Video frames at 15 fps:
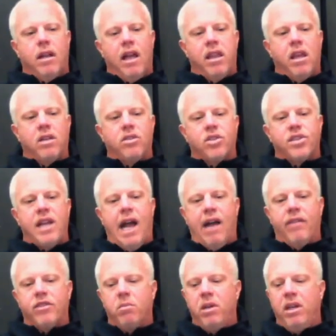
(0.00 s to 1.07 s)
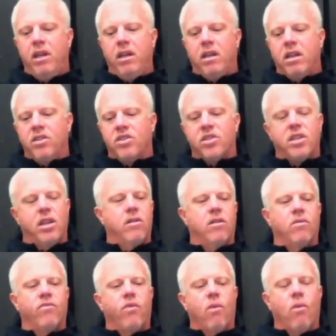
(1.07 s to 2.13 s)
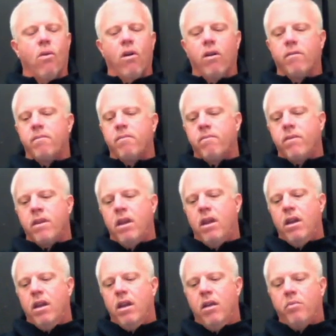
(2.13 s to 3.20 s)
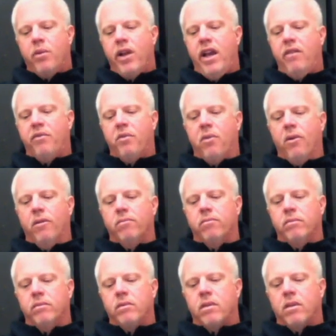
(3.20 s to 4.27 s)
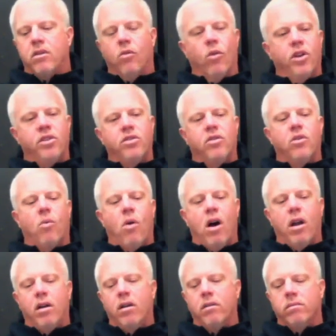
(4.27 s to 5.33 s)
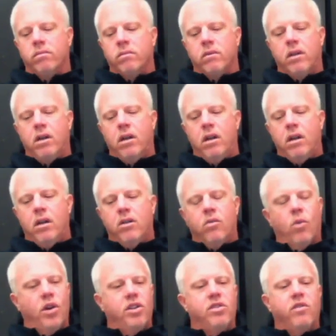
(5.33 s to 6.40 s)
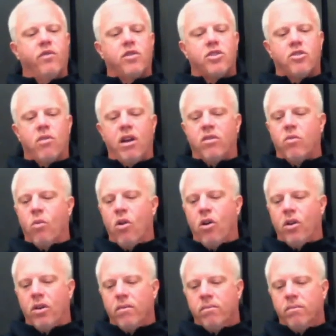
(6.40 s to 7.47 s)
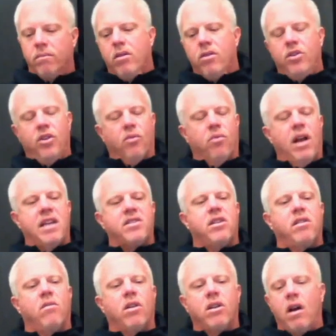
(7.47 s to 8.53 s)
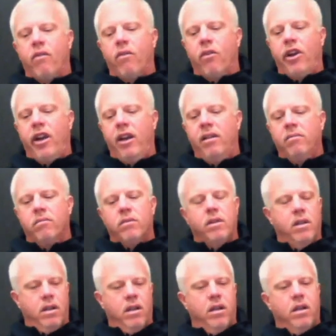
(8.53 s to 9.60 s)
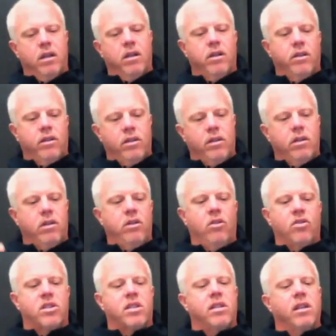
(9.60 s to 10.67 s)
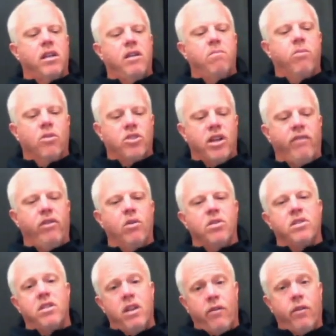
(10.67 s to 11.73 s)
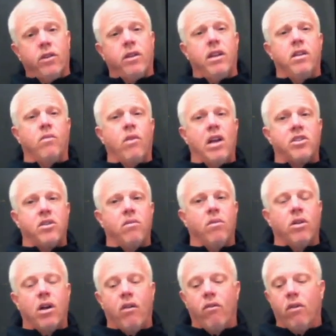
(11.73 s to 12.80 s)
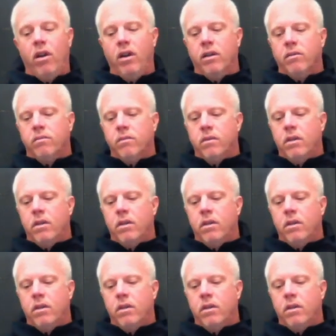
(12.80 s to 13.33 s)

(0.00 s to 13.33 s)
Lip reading: I think just have to be considered for and planned for. What you do in the water, what you do for strength work, your rest and recovery, your sleep, which I view as differently than rest and recovery,